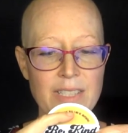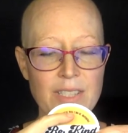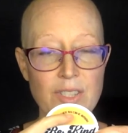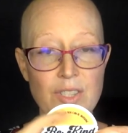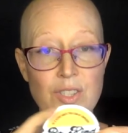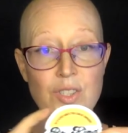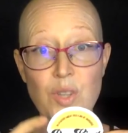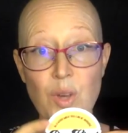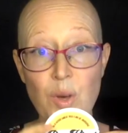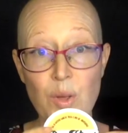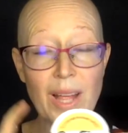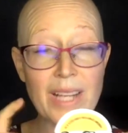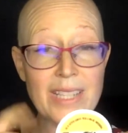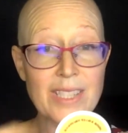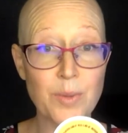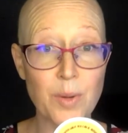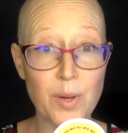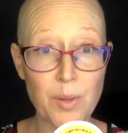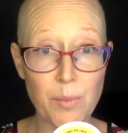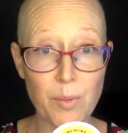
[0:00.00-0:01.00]
so that's
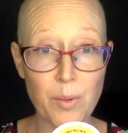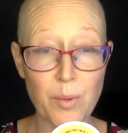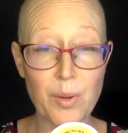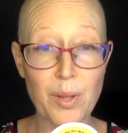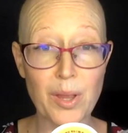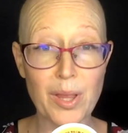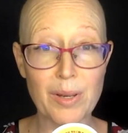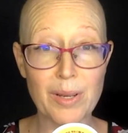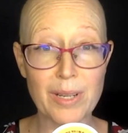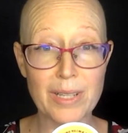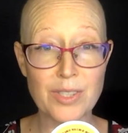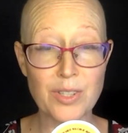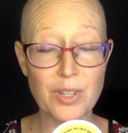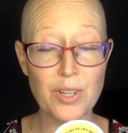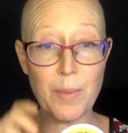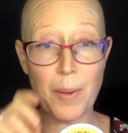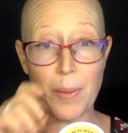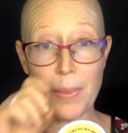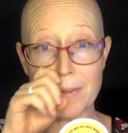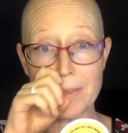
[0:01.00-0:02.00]
one that we're really concerned
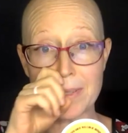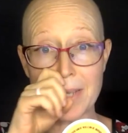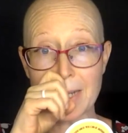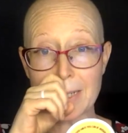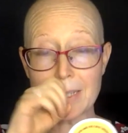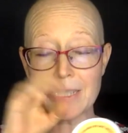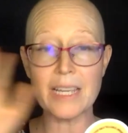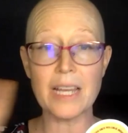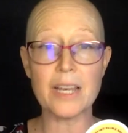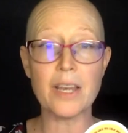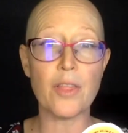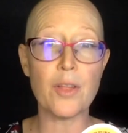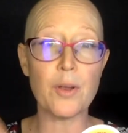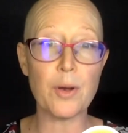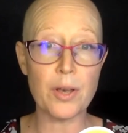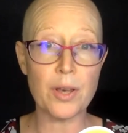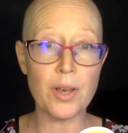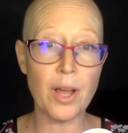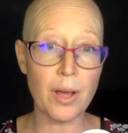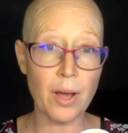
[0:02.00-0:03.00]
about. There's actually
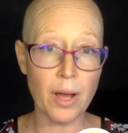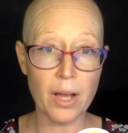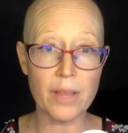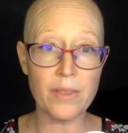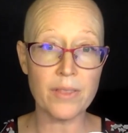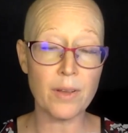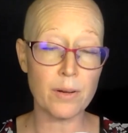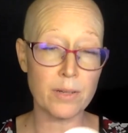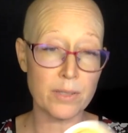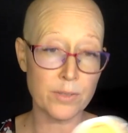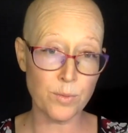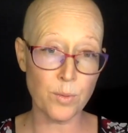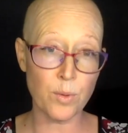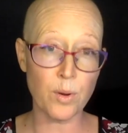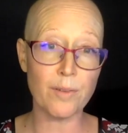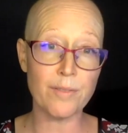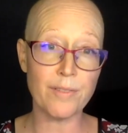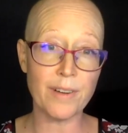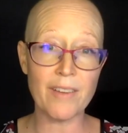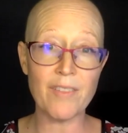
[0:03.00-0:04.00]
another. There's 4
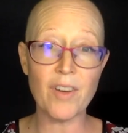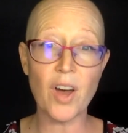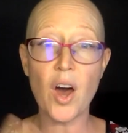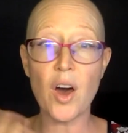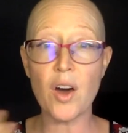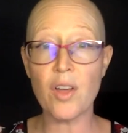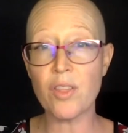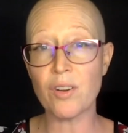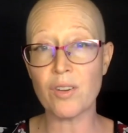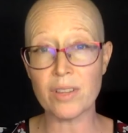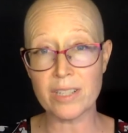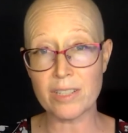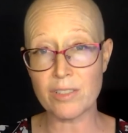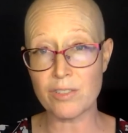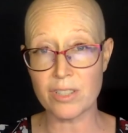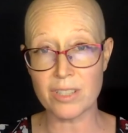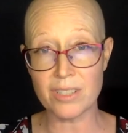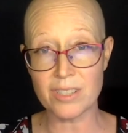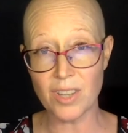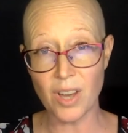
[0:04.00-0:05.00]
or 5 other
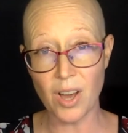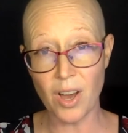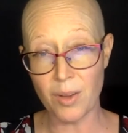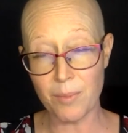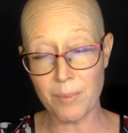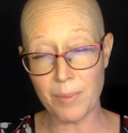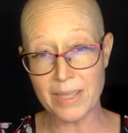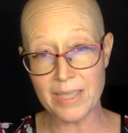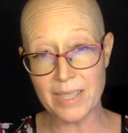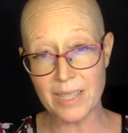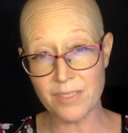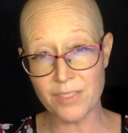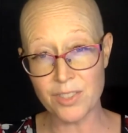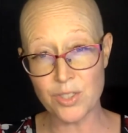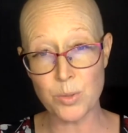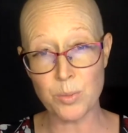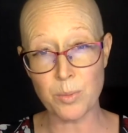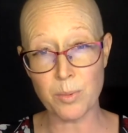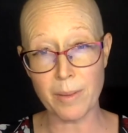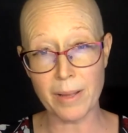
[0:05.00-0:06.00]
lesions on
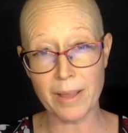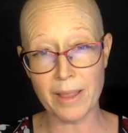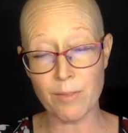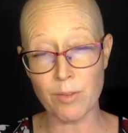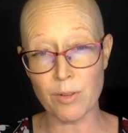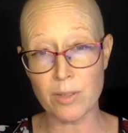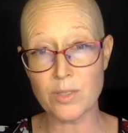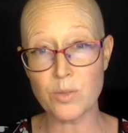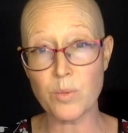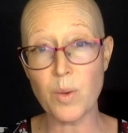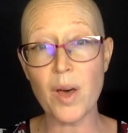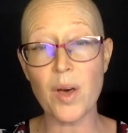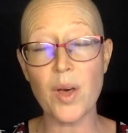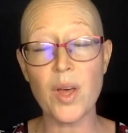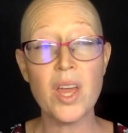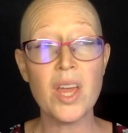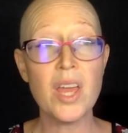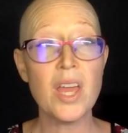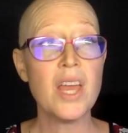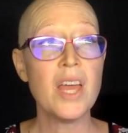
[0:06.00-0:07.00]
my liver as well.
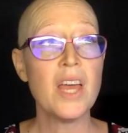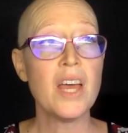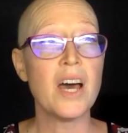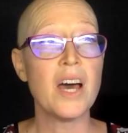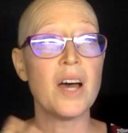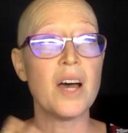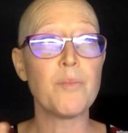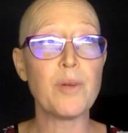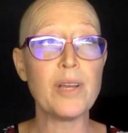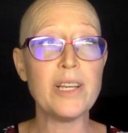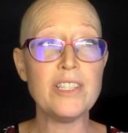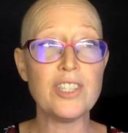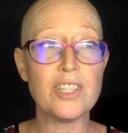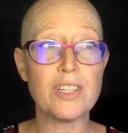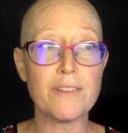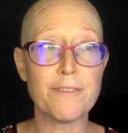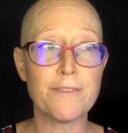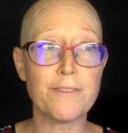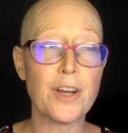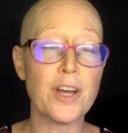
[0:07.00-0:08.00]
I'm
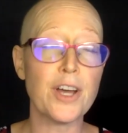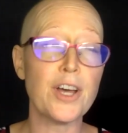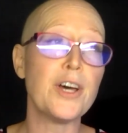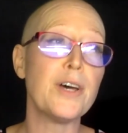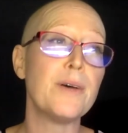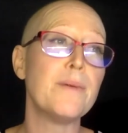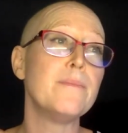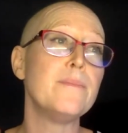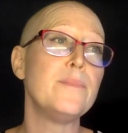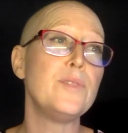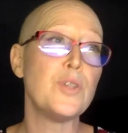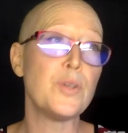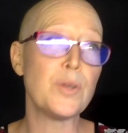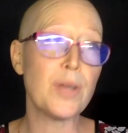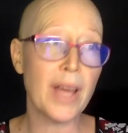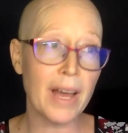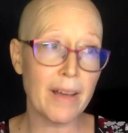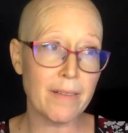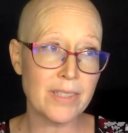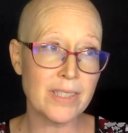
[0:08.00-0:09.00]
ranging from
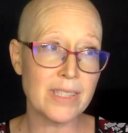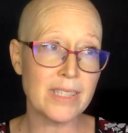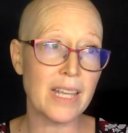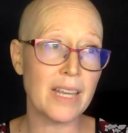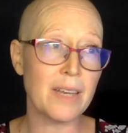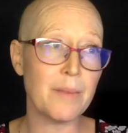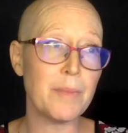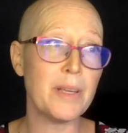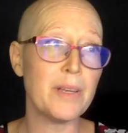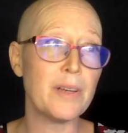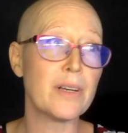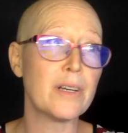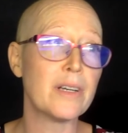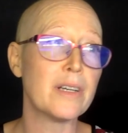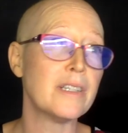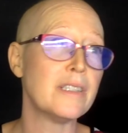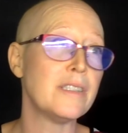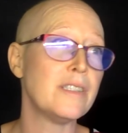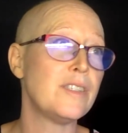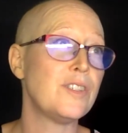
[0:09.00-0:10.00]
2.5
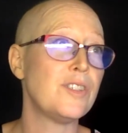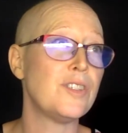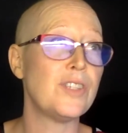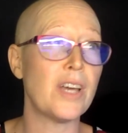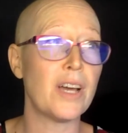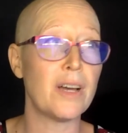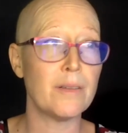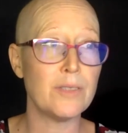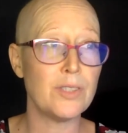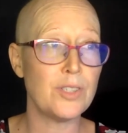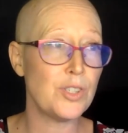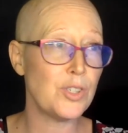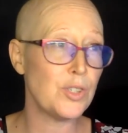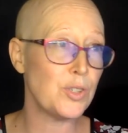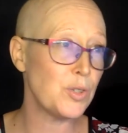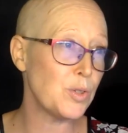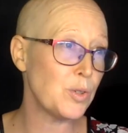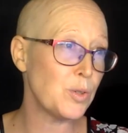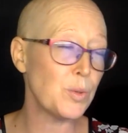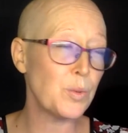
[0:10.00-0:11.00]
centimeters down
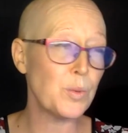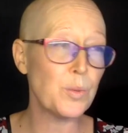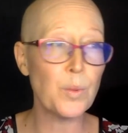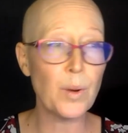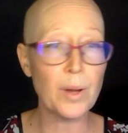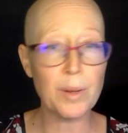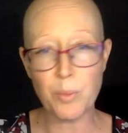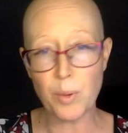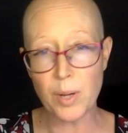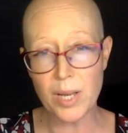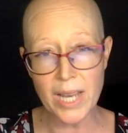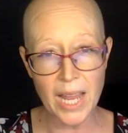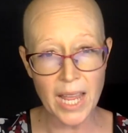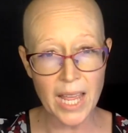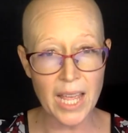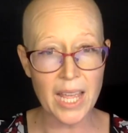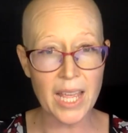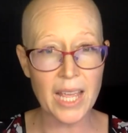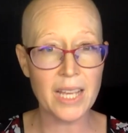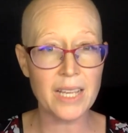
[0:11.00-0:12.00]
to
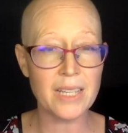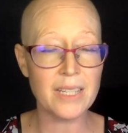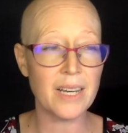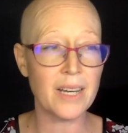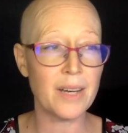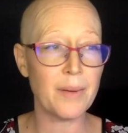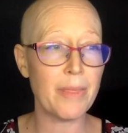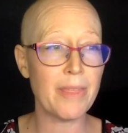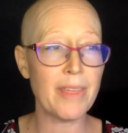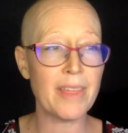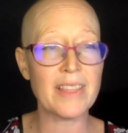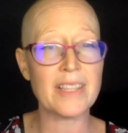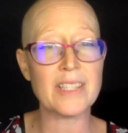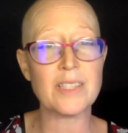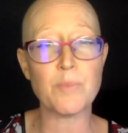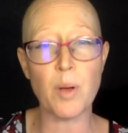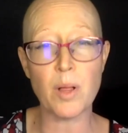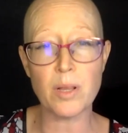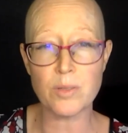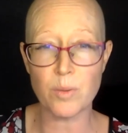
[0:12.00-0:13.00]
1.8. I think the
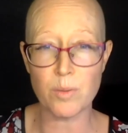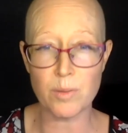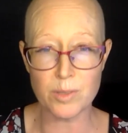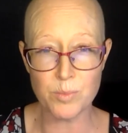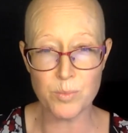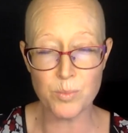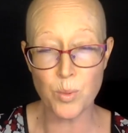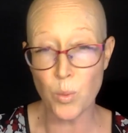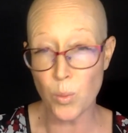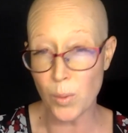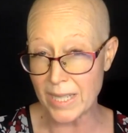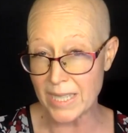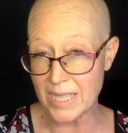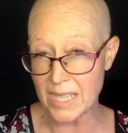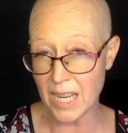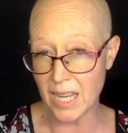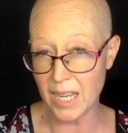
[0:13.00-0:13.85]
smallest one was 0.8